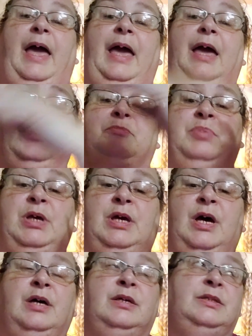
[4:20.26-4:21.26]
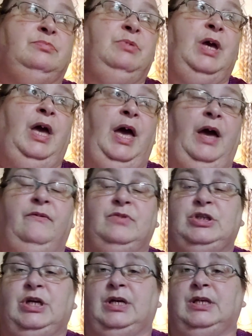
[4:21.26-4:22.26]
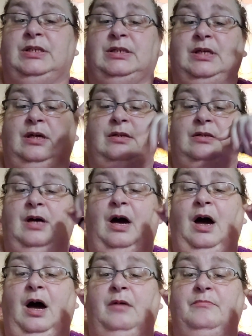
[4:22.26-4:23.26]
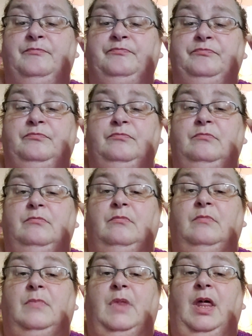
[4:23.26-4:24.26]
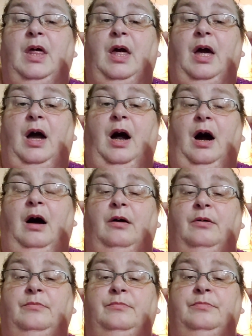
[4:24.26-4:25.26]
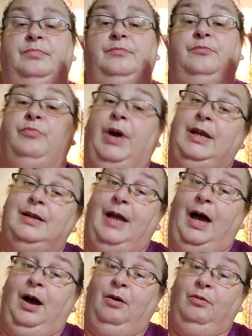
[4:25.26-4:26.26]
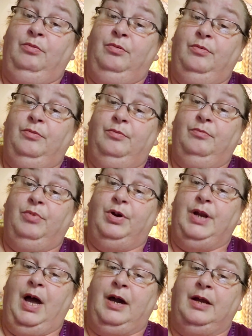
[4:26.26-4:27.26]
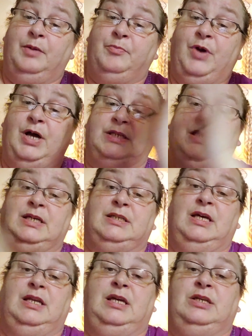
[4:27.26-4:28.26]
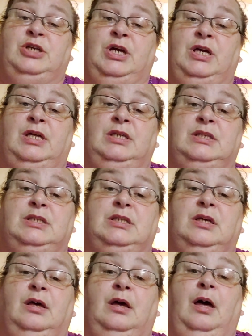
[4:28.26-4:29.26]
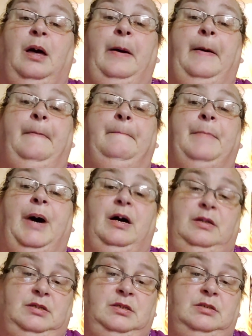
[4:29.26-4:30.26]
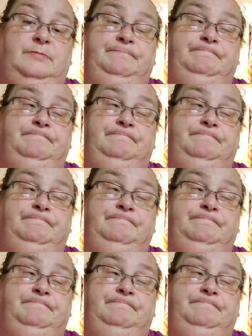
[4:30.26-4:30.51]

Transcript: And because we have chickens on top, um, right now we're not going to process any chickens, but